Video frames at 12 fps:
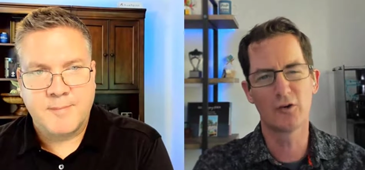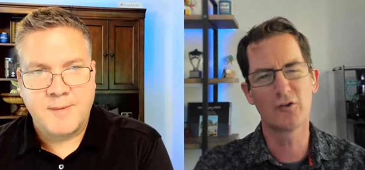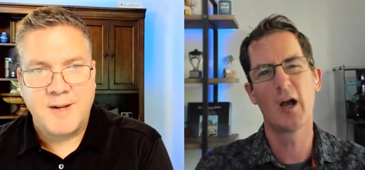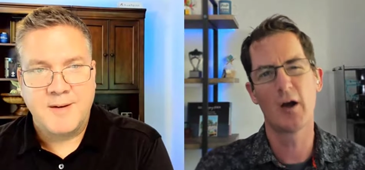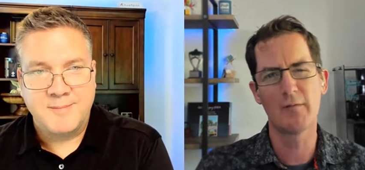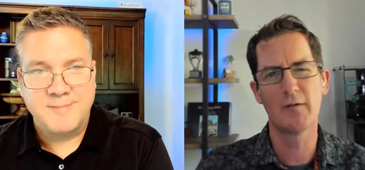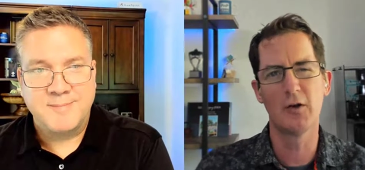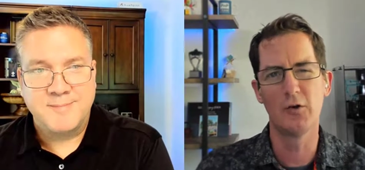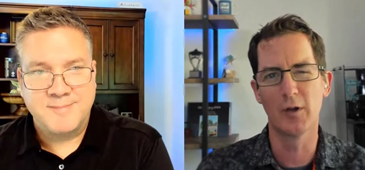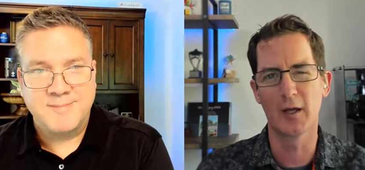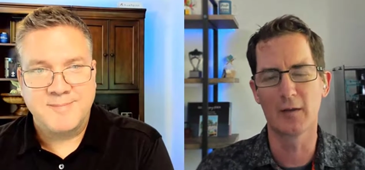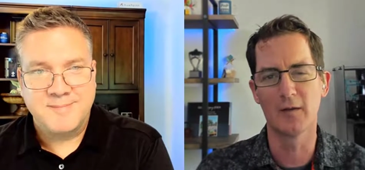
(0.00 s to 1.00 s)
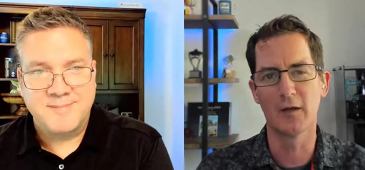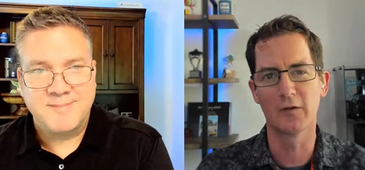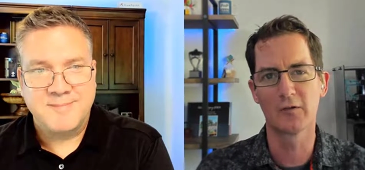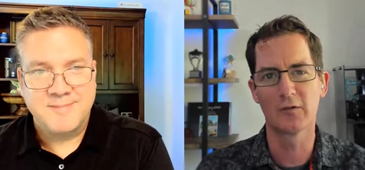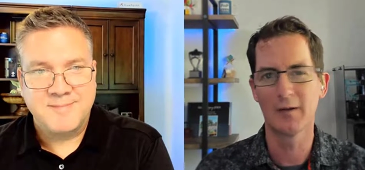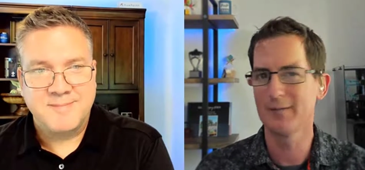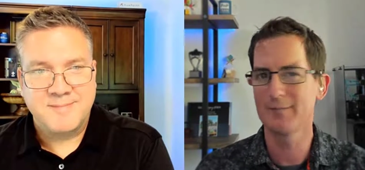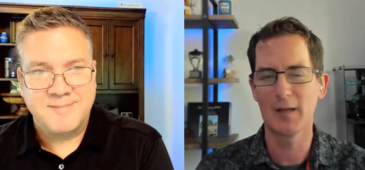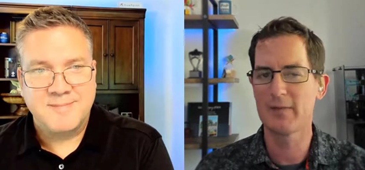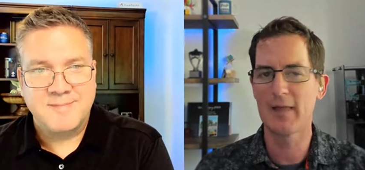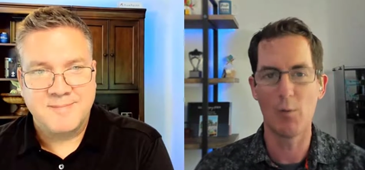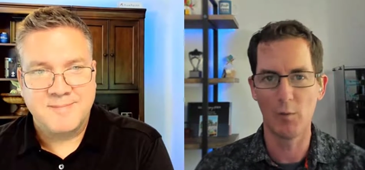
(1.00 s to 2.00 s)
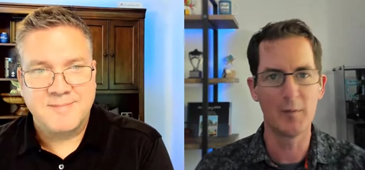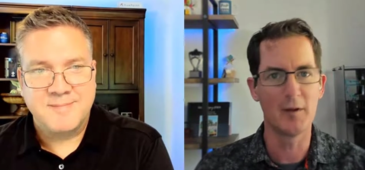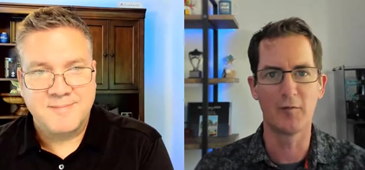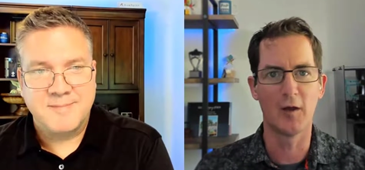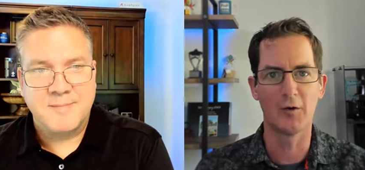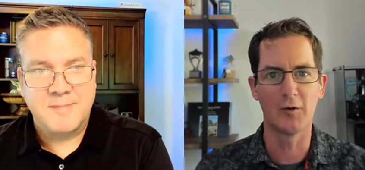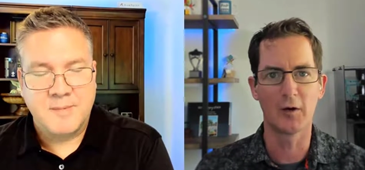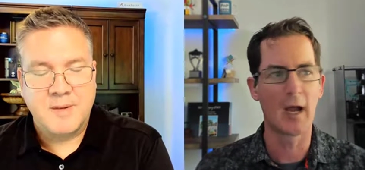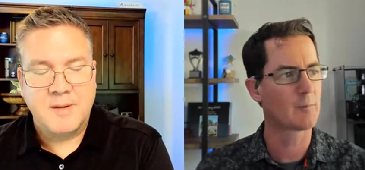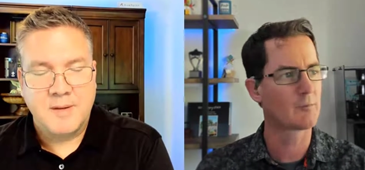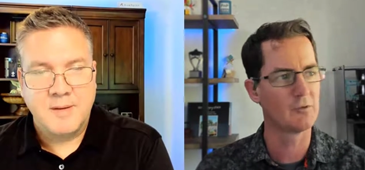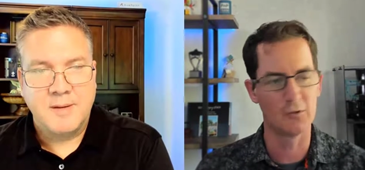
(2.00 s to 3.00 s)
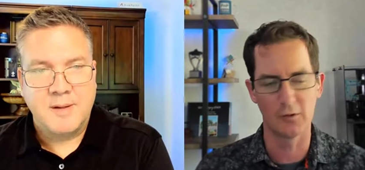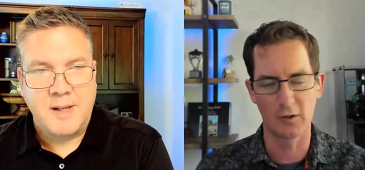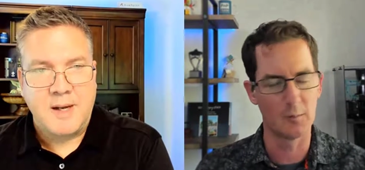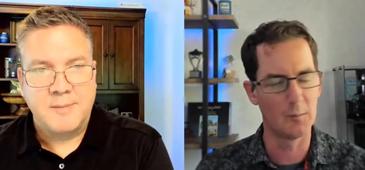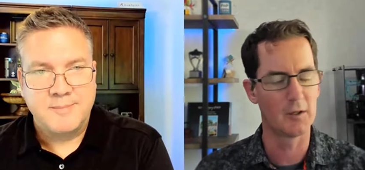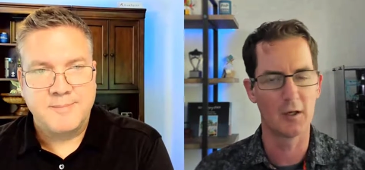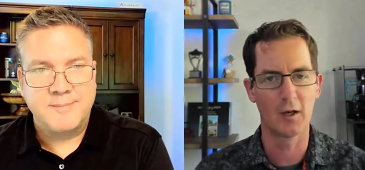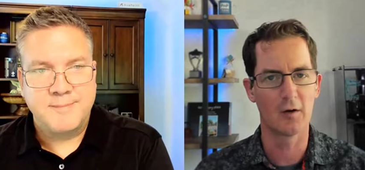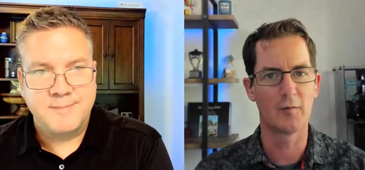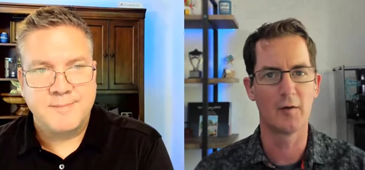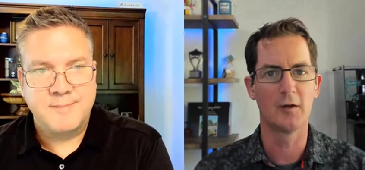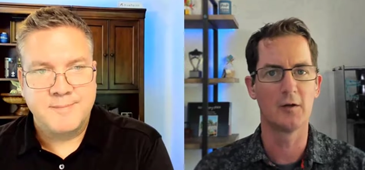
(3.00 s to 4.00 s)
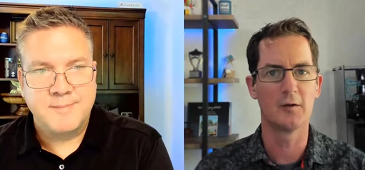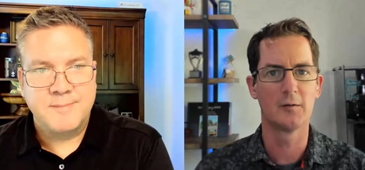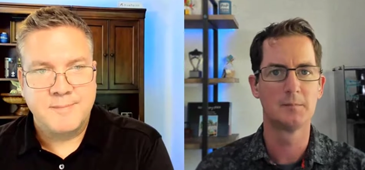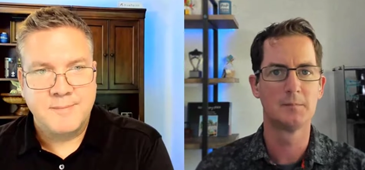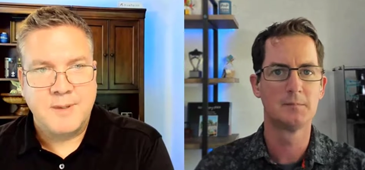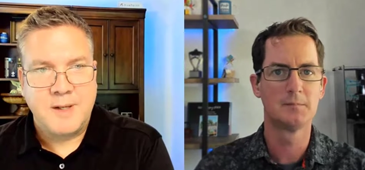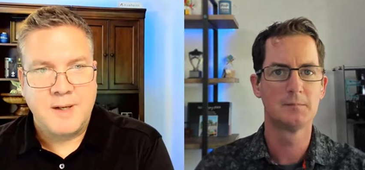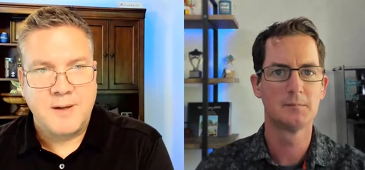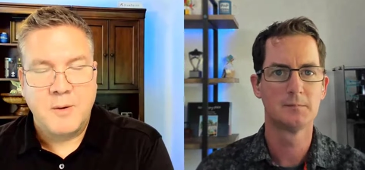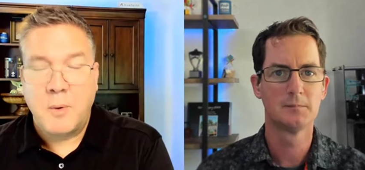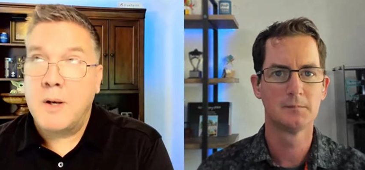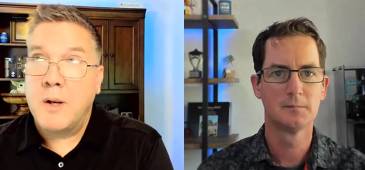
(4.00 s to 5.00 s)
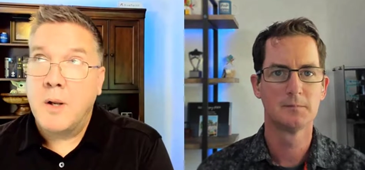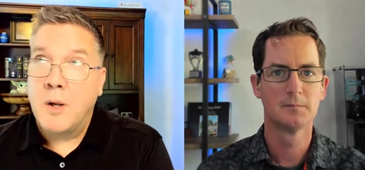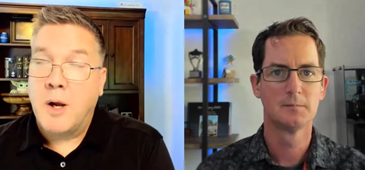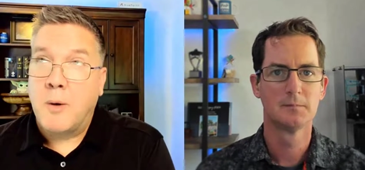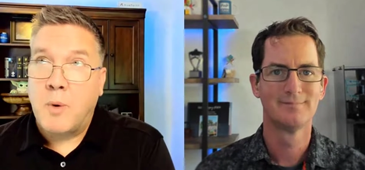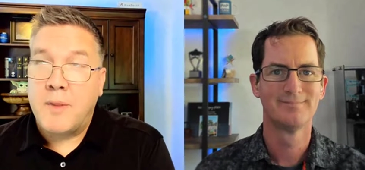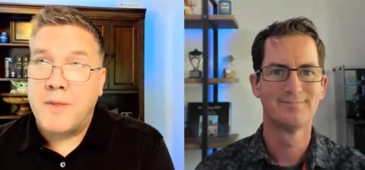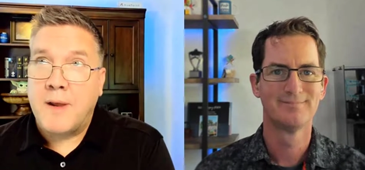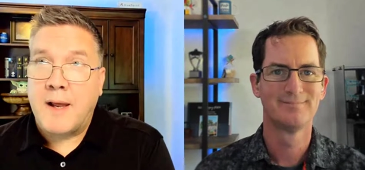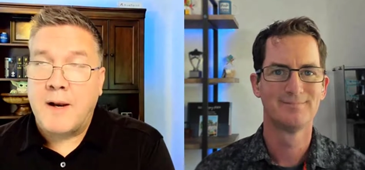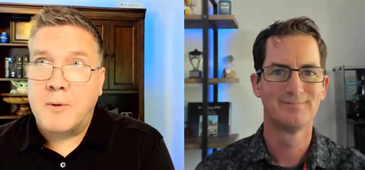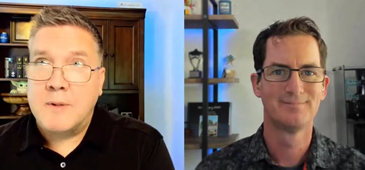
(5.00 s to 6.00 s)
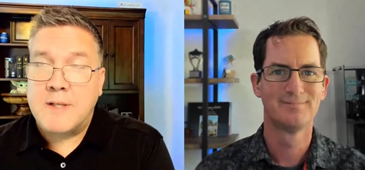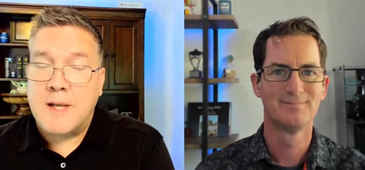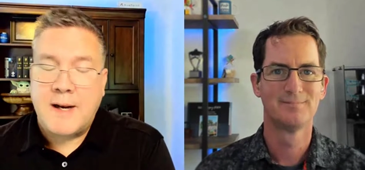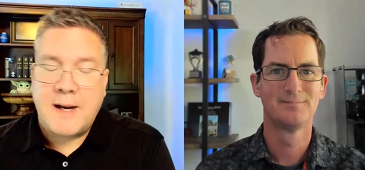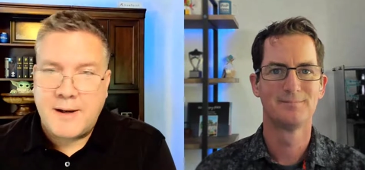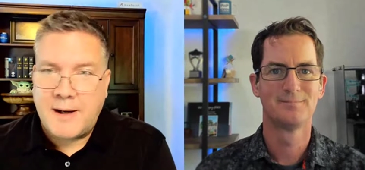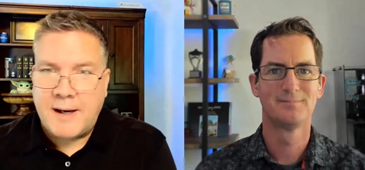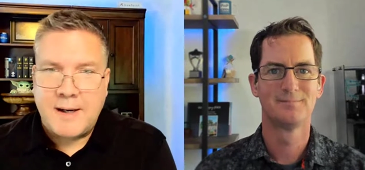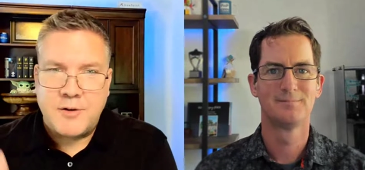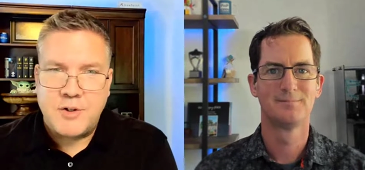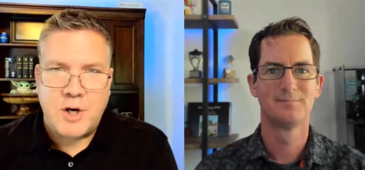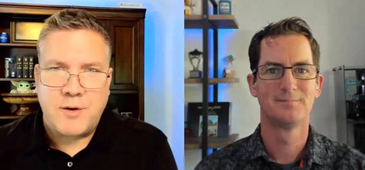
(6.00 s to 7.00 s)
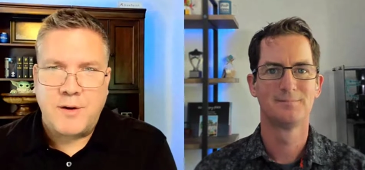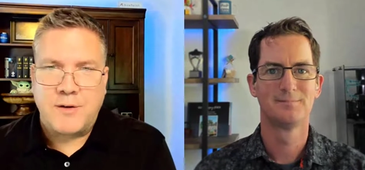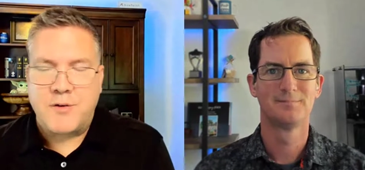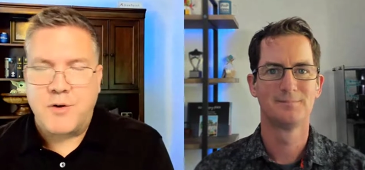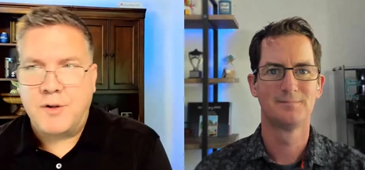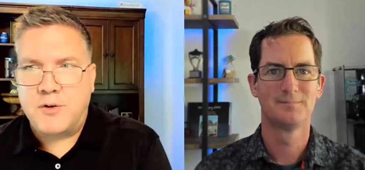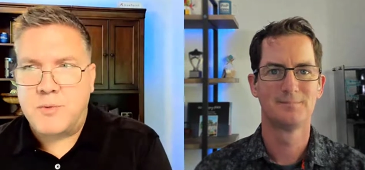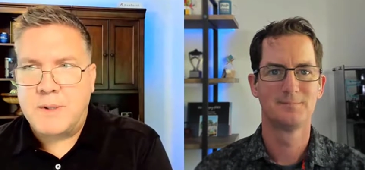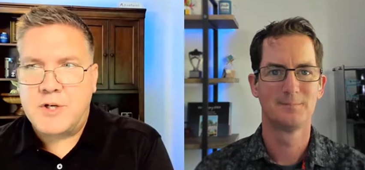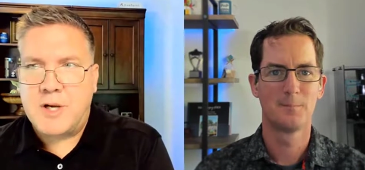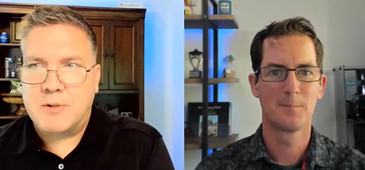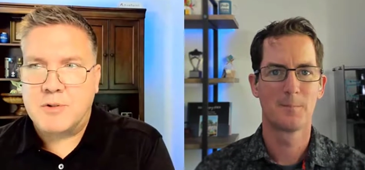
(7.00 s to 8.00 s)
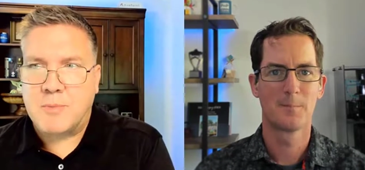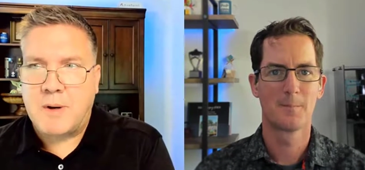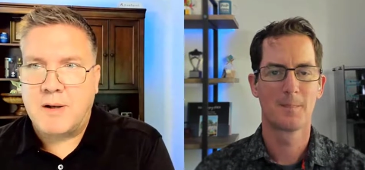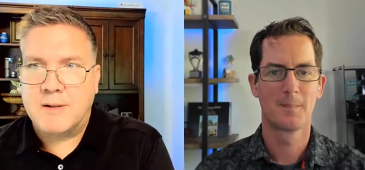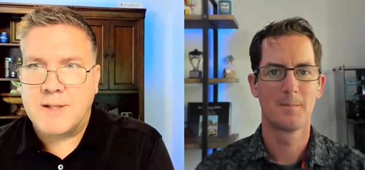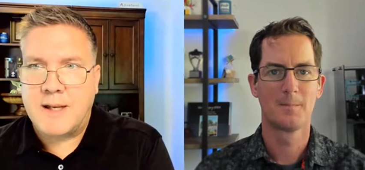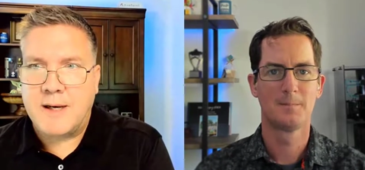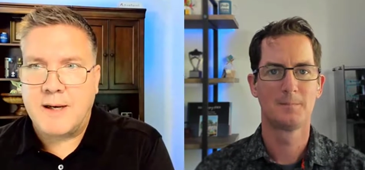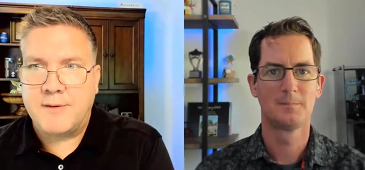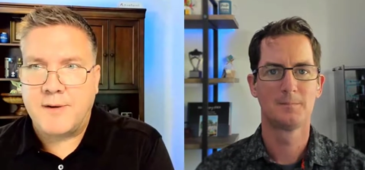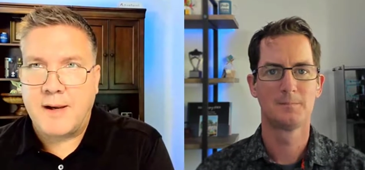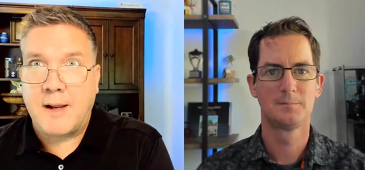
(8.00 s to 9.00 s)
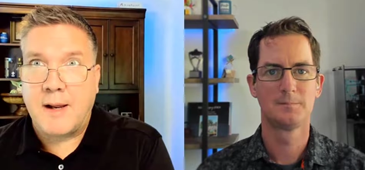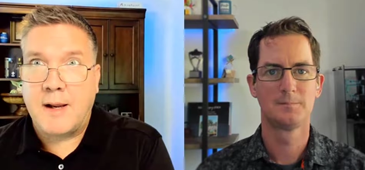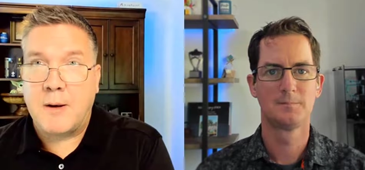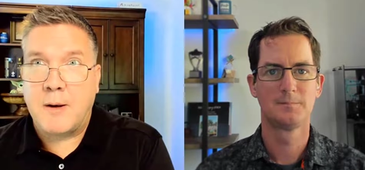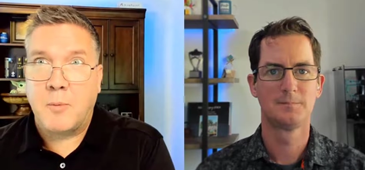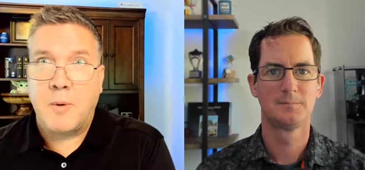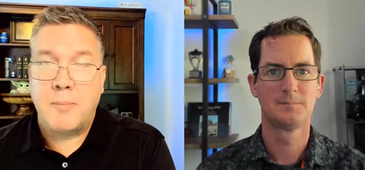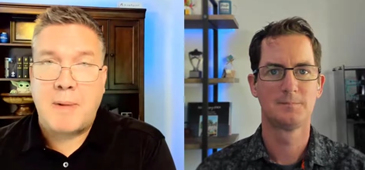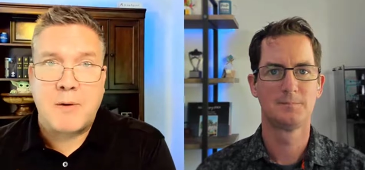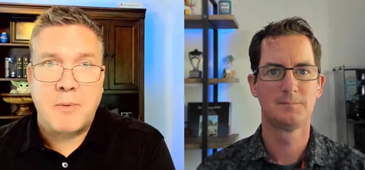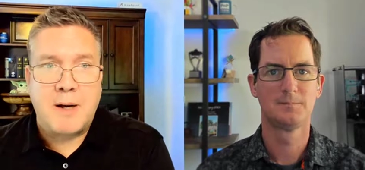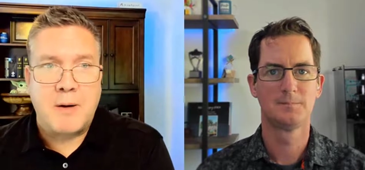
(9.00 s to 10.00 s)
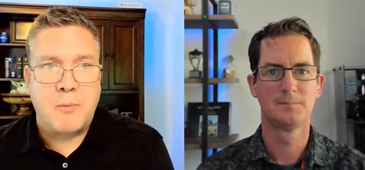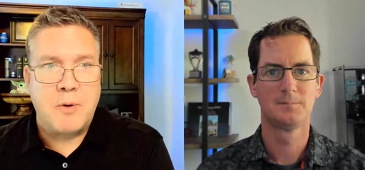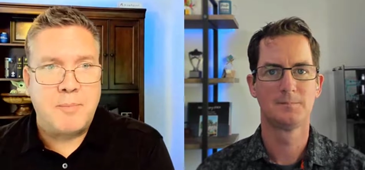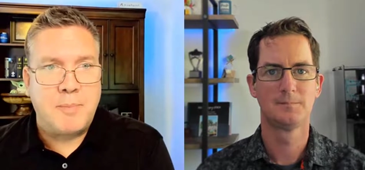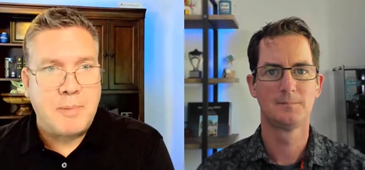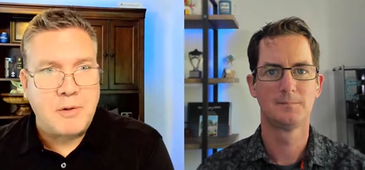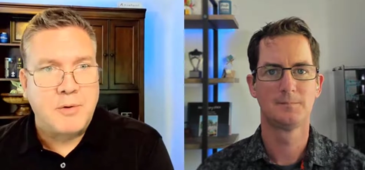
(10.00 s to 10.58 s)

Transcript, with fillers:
Speaker 1: well, you're now having to do it like this. That that, that will be a failure, absolute, yeah. complete, and utter failure.
Speaker 2: Yeah. What one thing I'd always say, and I, I share this during the tweet jam as well, is that it's like I back when I would